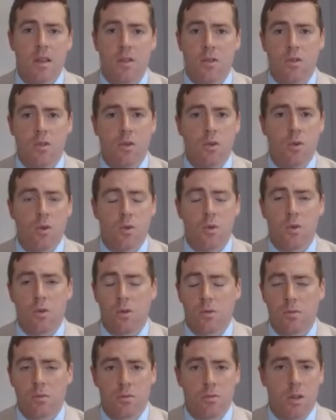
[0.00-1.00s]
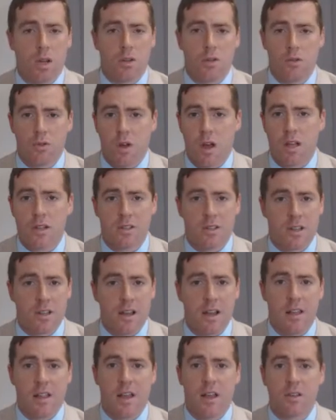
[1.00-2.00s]
into a trust, an
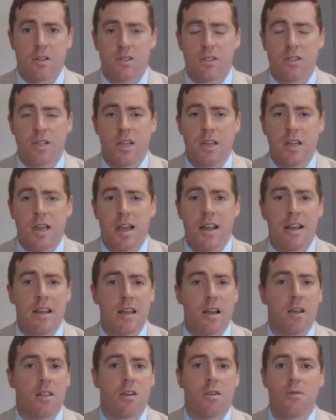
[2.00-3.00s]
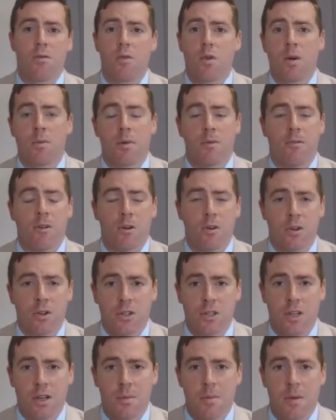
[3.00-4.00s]
LLC, any other form of
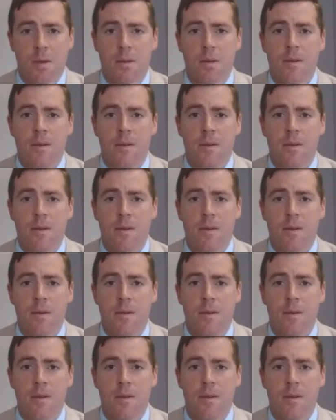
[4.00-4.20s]
ownership,